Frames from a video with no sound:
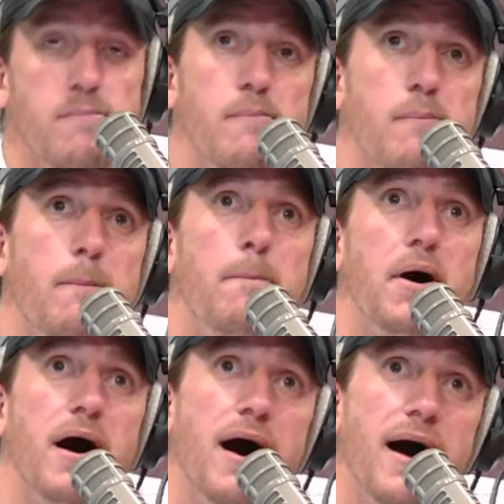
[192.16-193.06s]

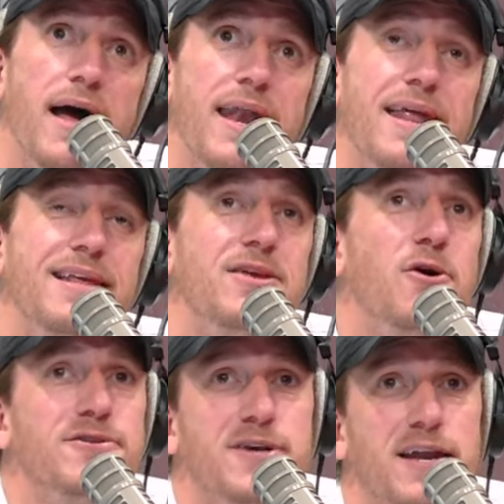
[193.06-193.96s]
But you
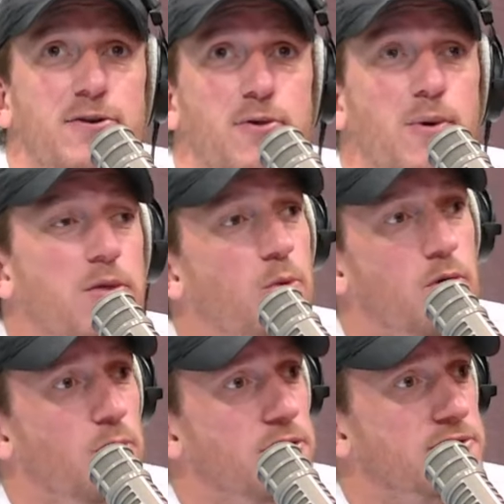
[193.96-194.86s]
also got to know the way the
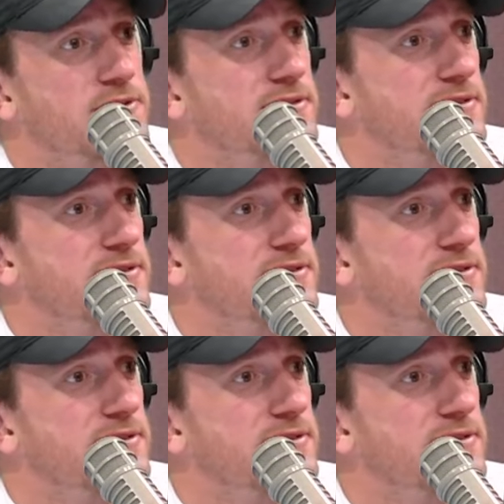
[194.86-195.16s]
world works.